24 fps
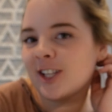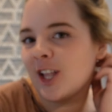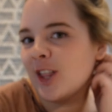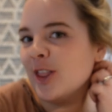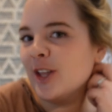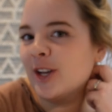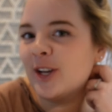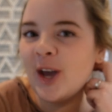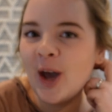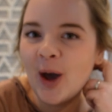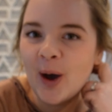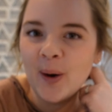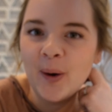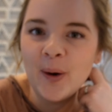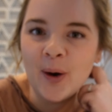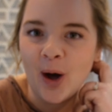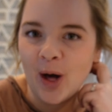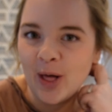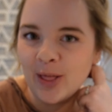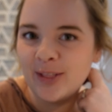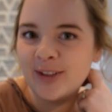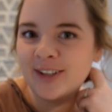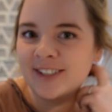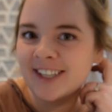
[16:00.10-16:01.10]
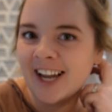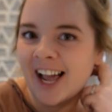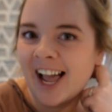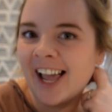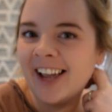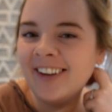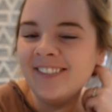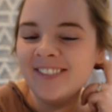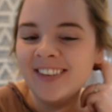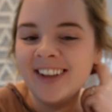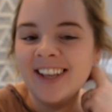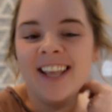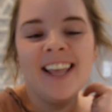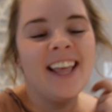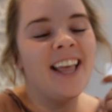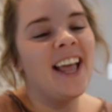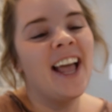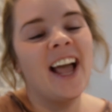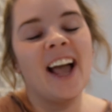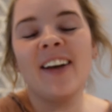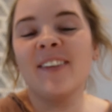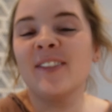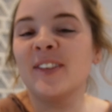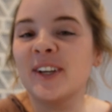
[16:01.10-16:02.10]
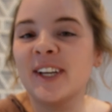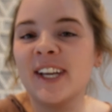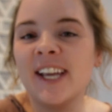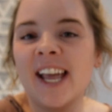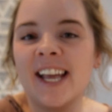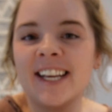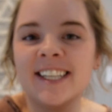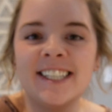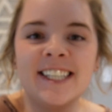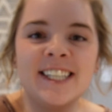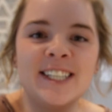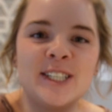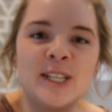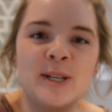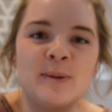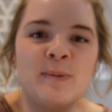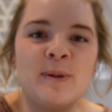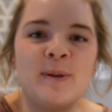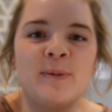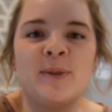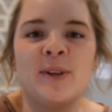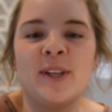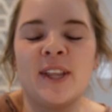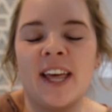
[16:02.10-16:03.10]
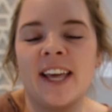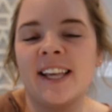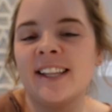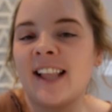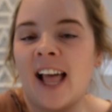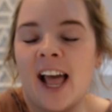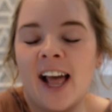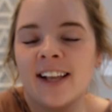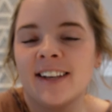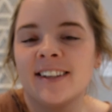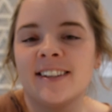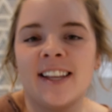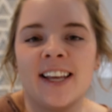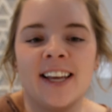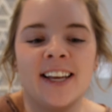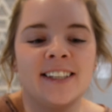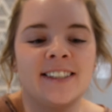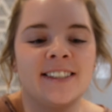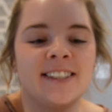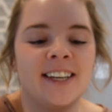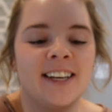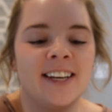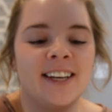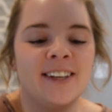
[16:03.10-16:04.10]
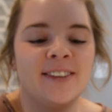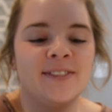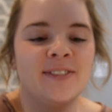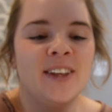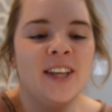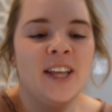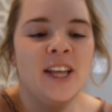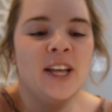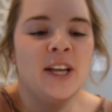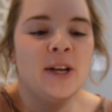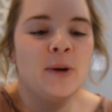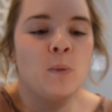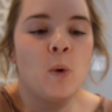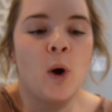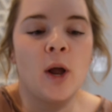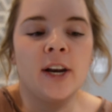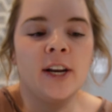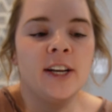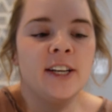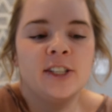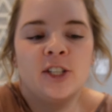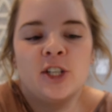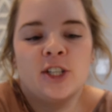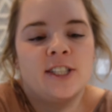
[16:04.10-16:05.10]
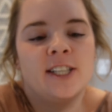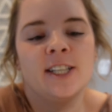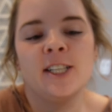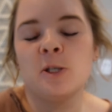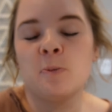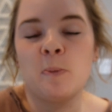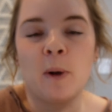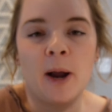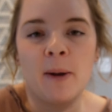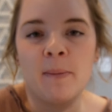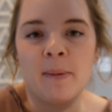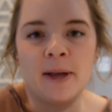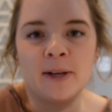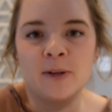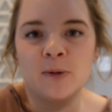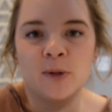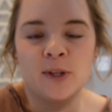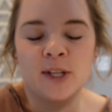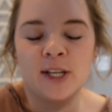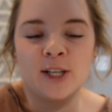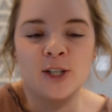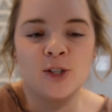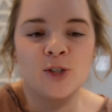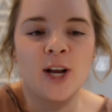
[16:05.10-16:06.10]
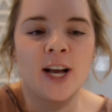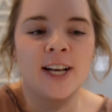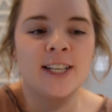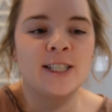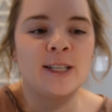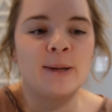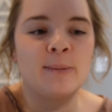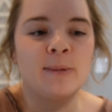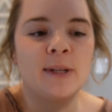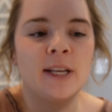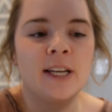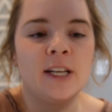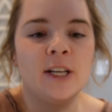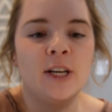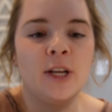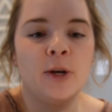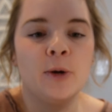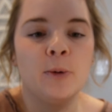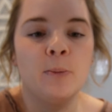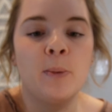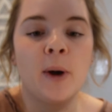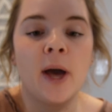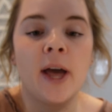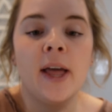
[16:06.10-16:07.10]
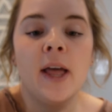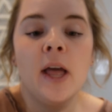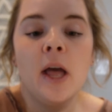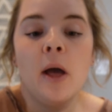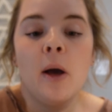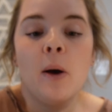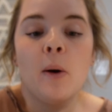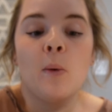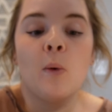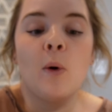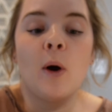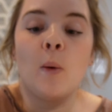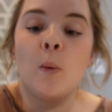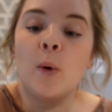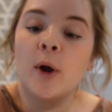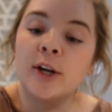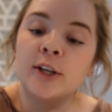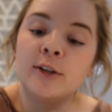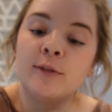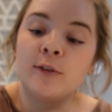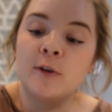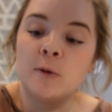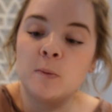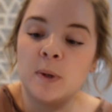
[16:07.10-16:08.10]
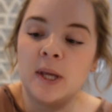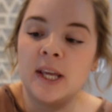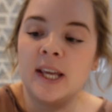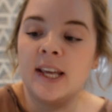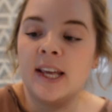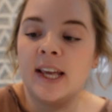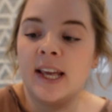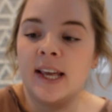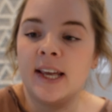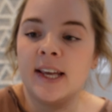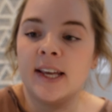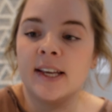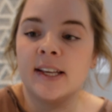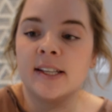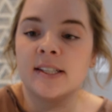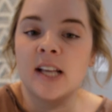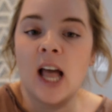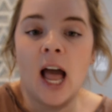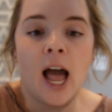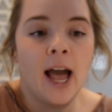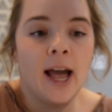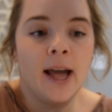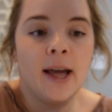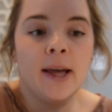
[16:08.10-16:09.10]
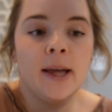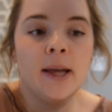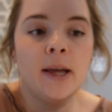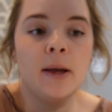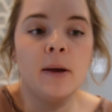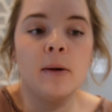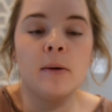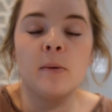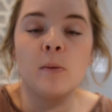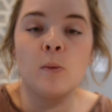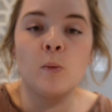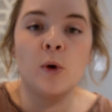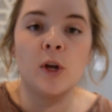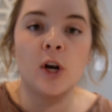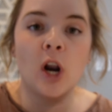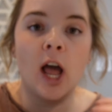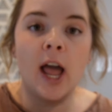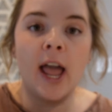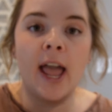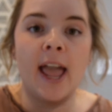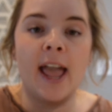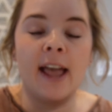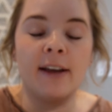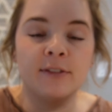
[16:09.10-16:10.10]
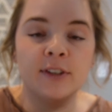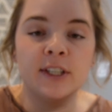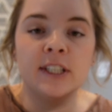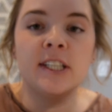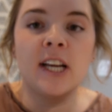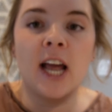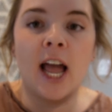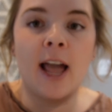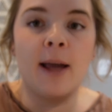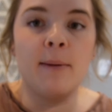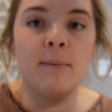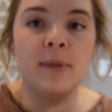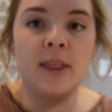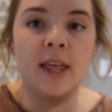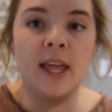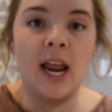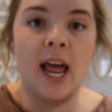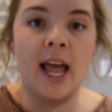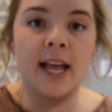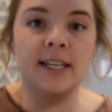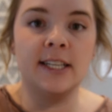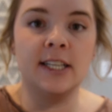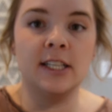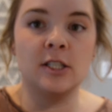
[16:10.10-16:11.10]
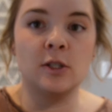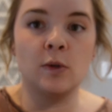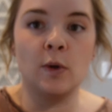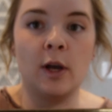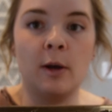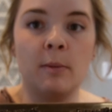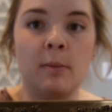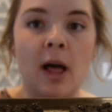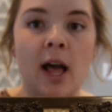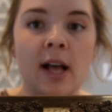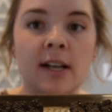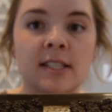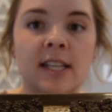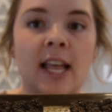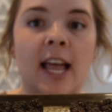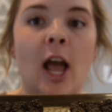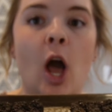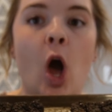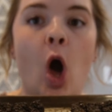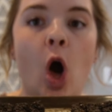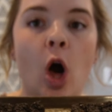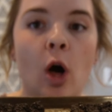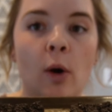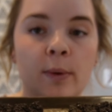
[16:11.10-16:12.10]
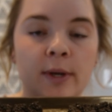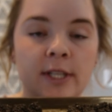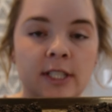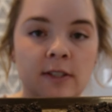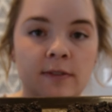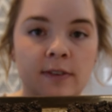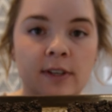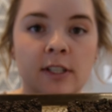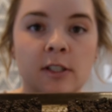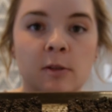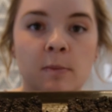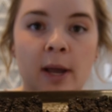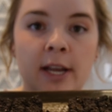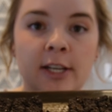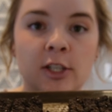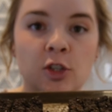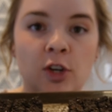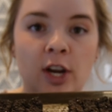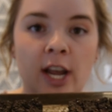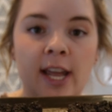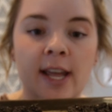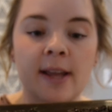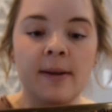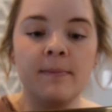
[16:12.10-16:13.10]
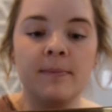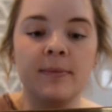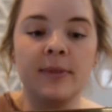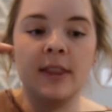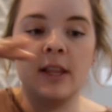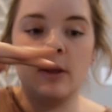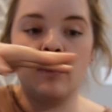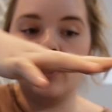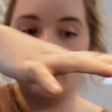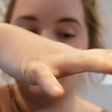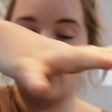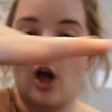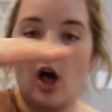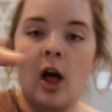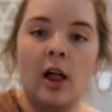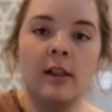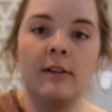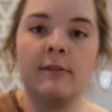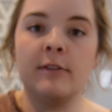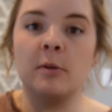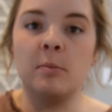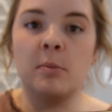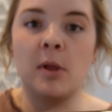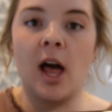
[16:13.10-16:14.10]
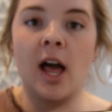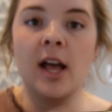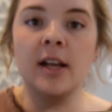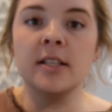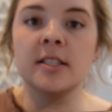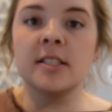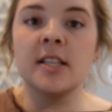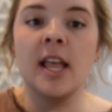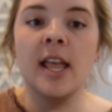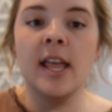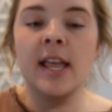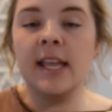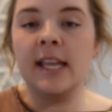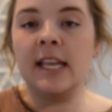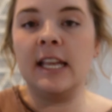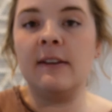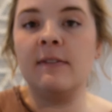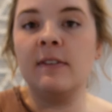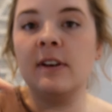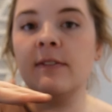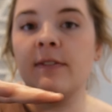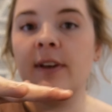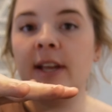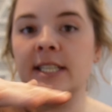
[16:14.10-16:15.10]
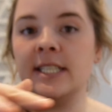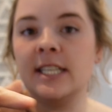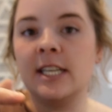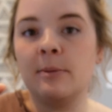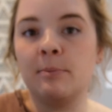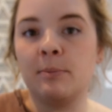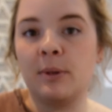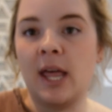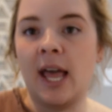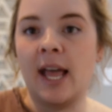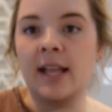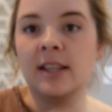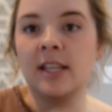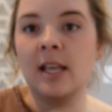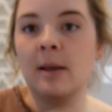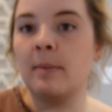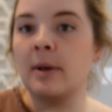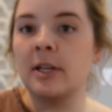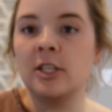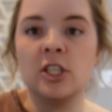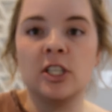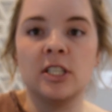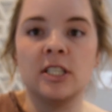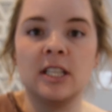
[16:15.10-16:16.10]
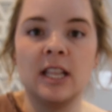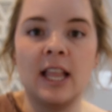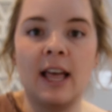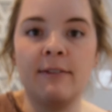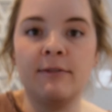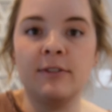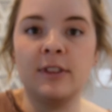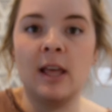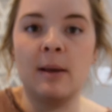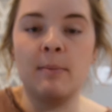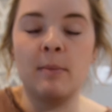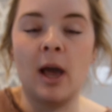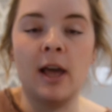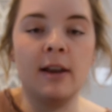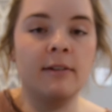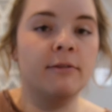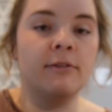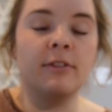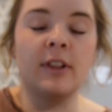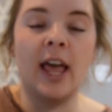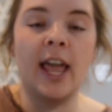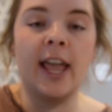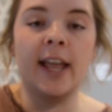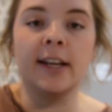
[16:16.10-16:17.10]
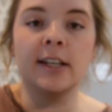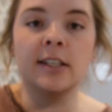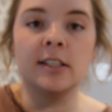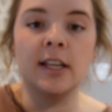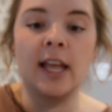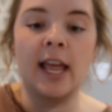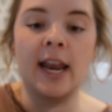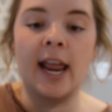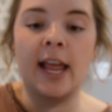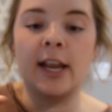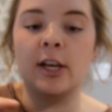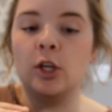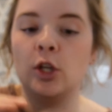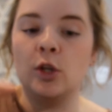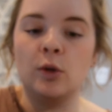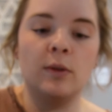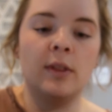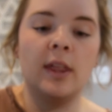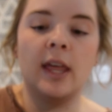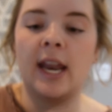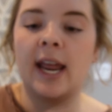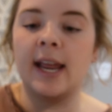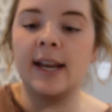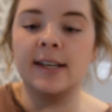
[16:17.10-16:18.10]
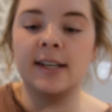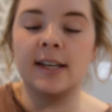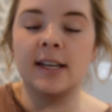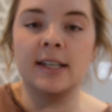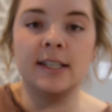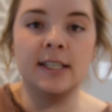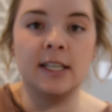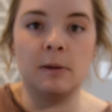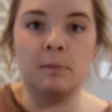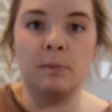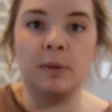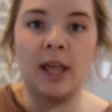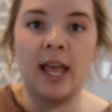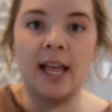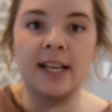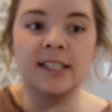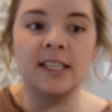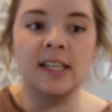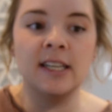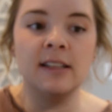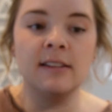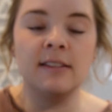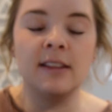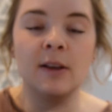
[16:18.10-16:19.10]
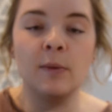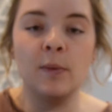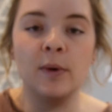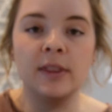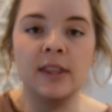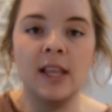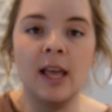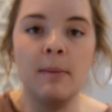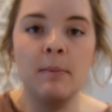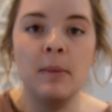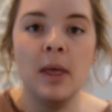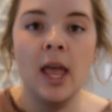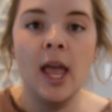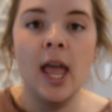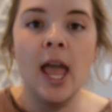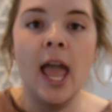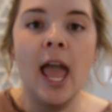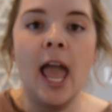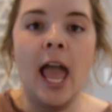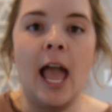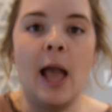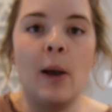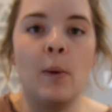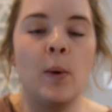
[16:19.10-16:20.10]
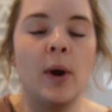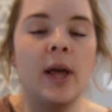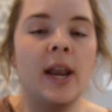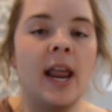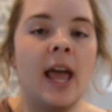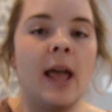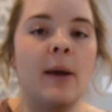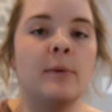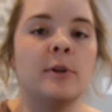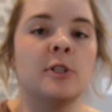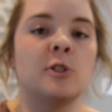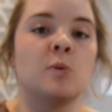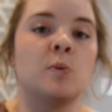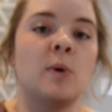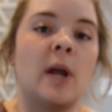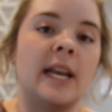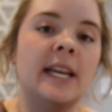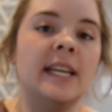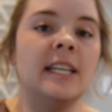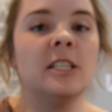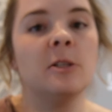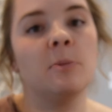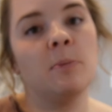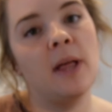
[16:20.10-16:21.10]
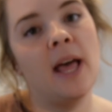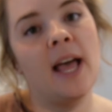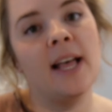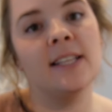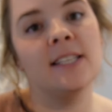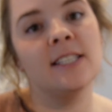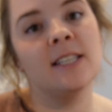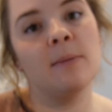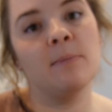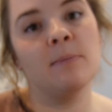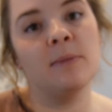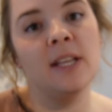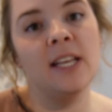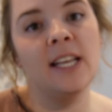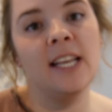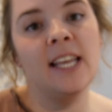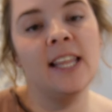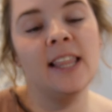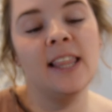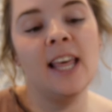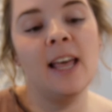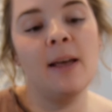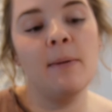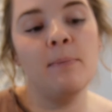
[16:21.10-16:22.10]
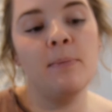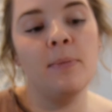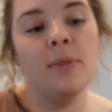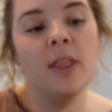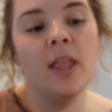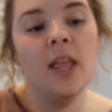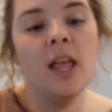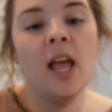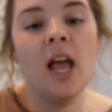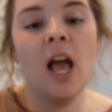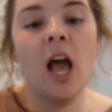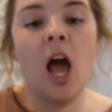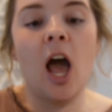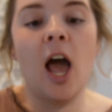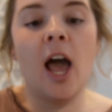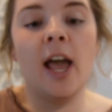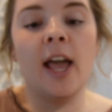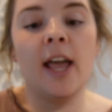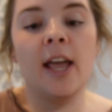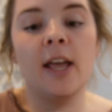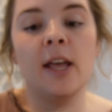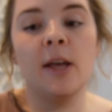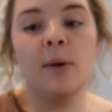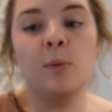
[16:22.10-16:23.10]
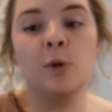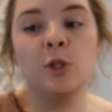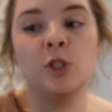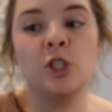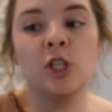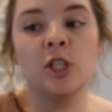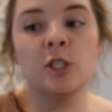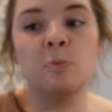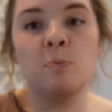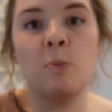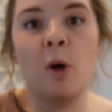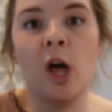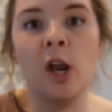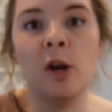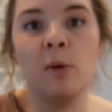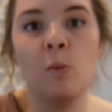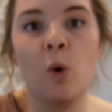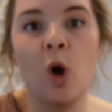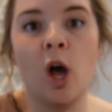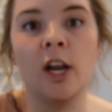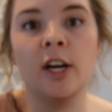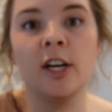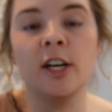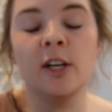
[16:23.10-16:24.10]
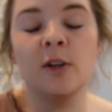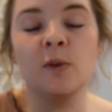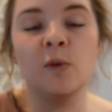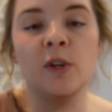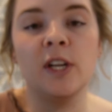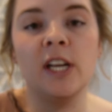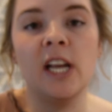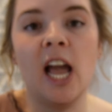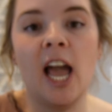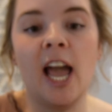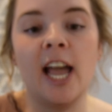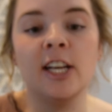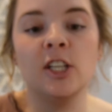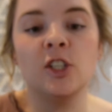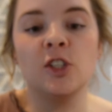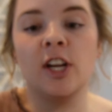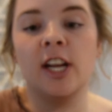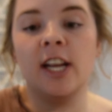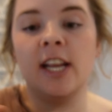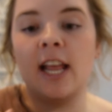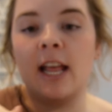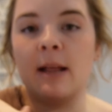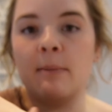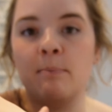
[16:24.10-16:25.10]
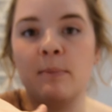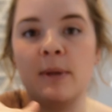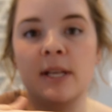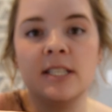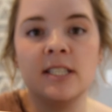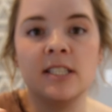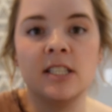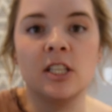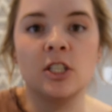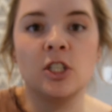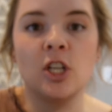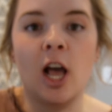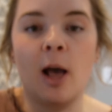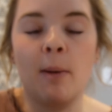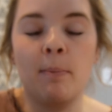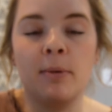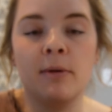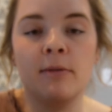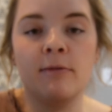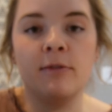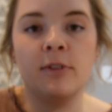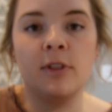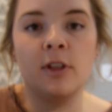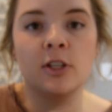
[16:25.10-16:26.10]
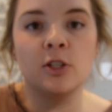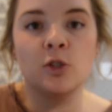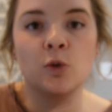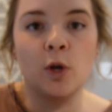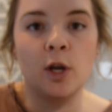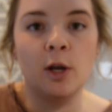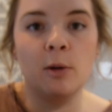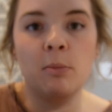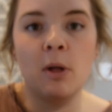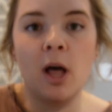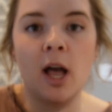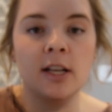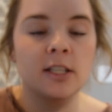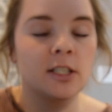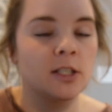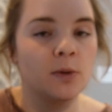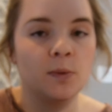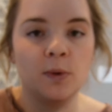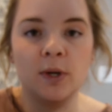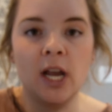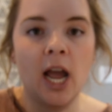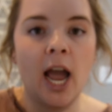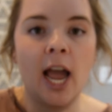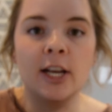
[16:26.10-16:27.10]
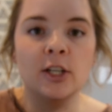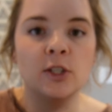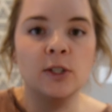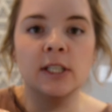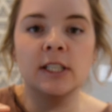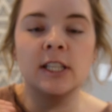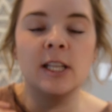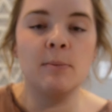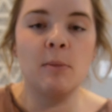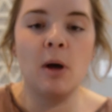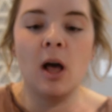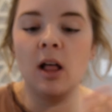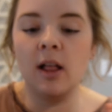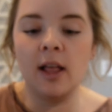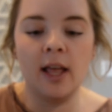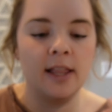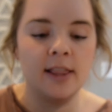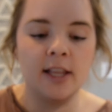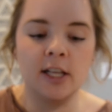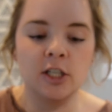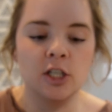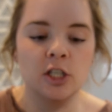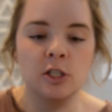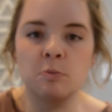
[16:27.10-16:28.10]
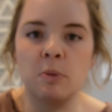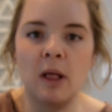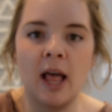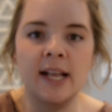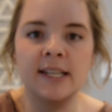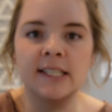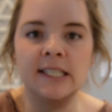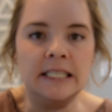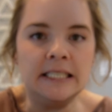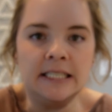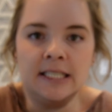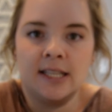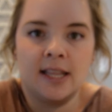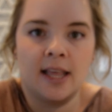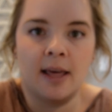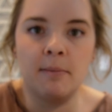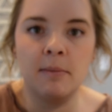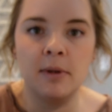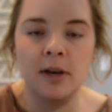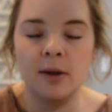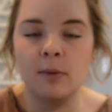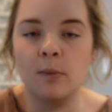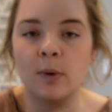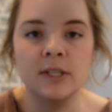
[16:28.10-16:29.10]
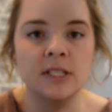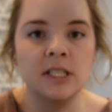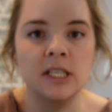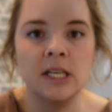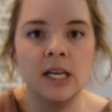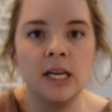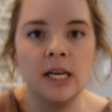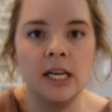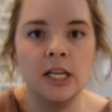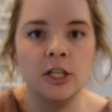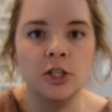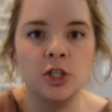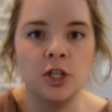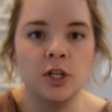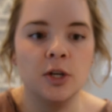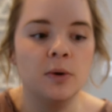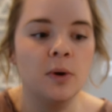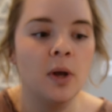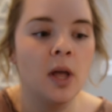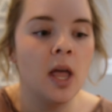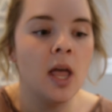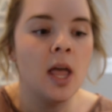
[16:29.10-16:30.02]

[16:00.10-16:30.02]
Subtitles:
on the go all the time. I'm looking at teaching people like that want to just experiment with it and try something new. But what worked for me is I would, every time that I did soil blocks, I always filled my tray with all of the blocks. Even if I didn't plant them, I just left them unflagged, and I knew that I didn't plant anything with them. And when I was ready to plant something in them, I would just bottom water and rehydrate and mist the top of the soil blocks to rehydrate them all, and then just plant into them, and it wasn't an issue.